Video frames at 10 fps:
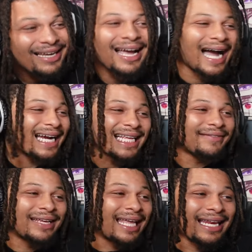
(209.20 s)
I didn't
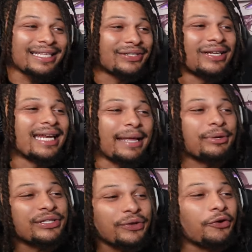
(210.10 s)
even get into the name of
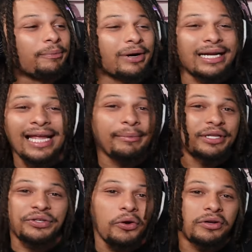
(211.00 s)
the song, bro. The name of the
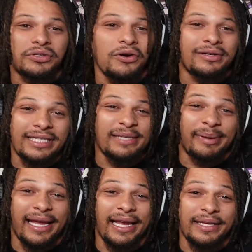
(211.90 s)
song is called T Pain.